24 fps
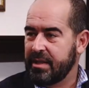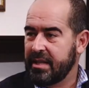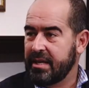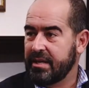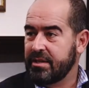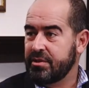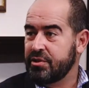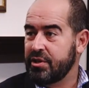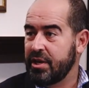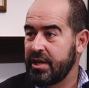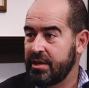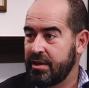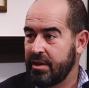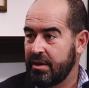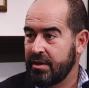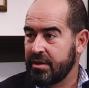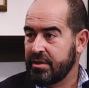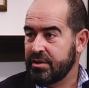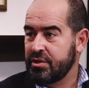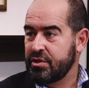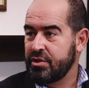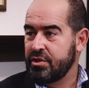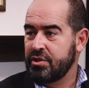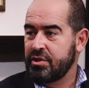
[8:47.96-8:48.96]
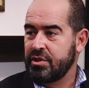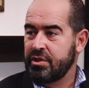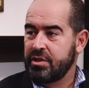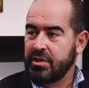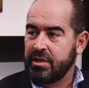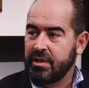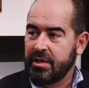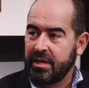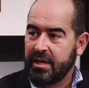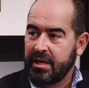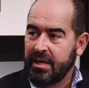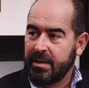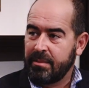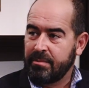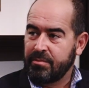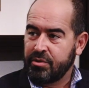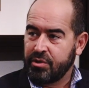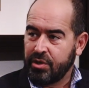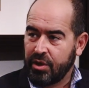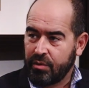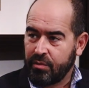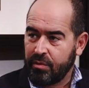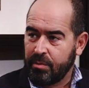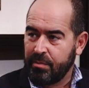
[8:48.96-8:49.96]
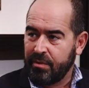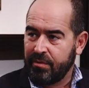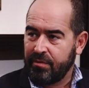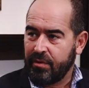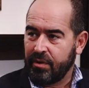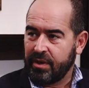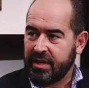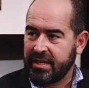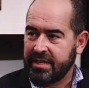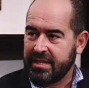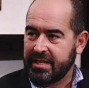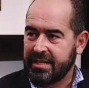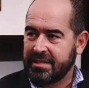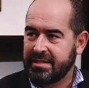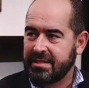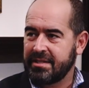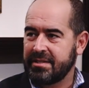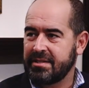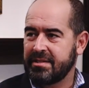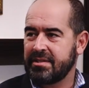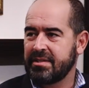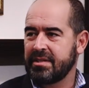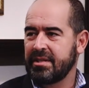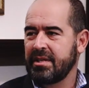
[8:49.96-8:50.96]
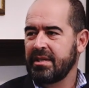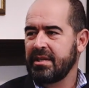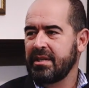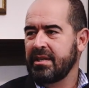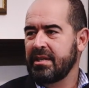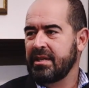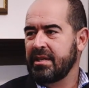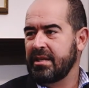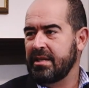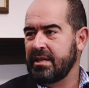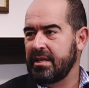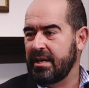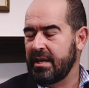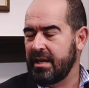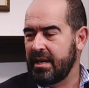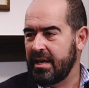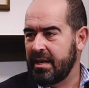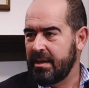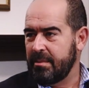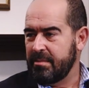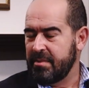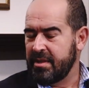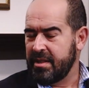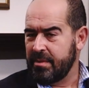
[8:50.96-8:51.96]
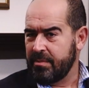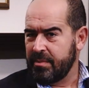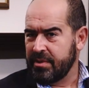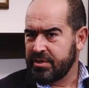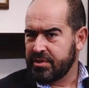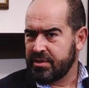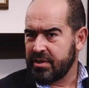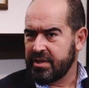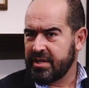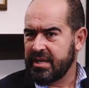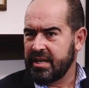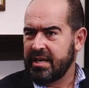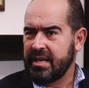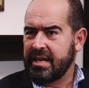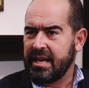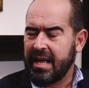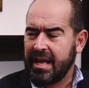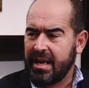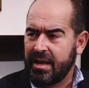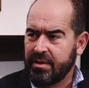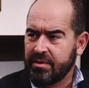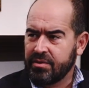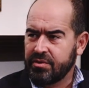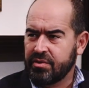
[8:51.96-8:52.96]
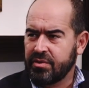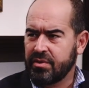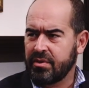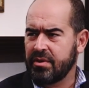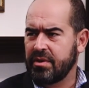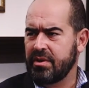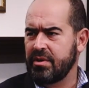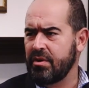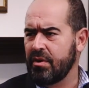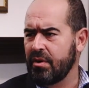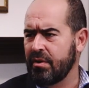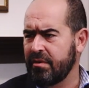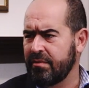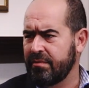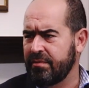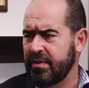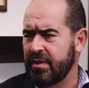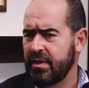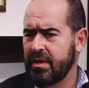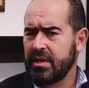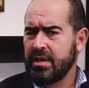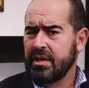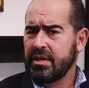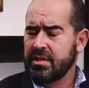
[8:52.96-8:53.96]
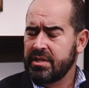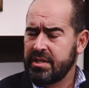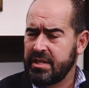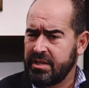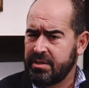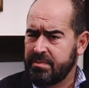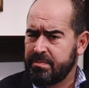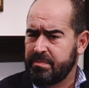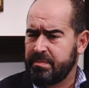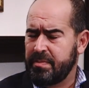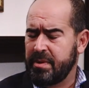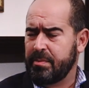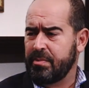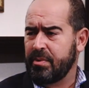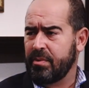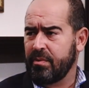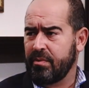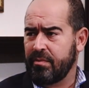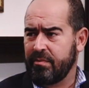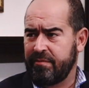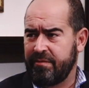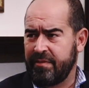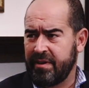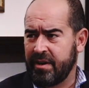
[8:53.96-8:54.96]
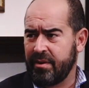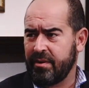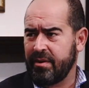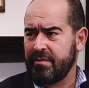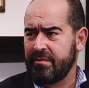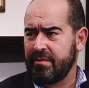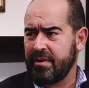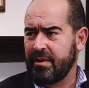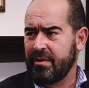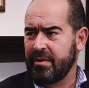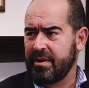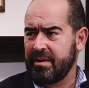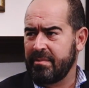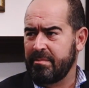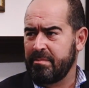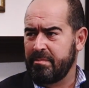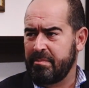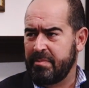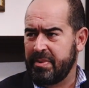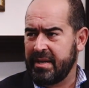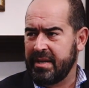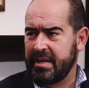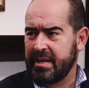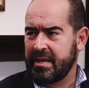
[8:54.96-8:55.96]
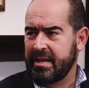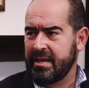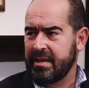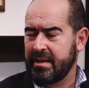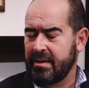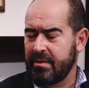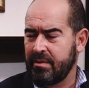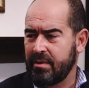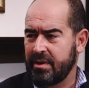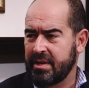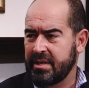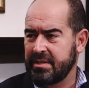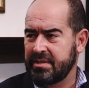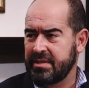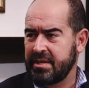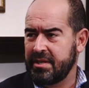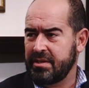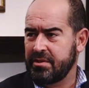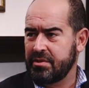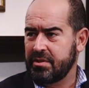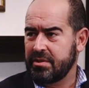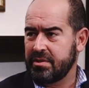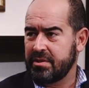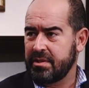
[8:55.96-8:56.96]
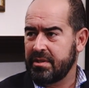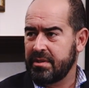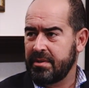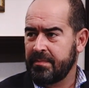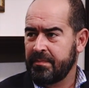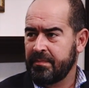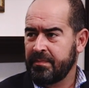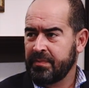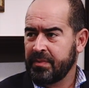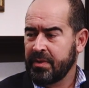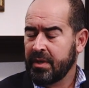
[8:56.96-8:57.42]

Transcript: people like J-Dog, junk removal contestants. And then we started getting Hauser and Nerf. These people were very, very big organizations.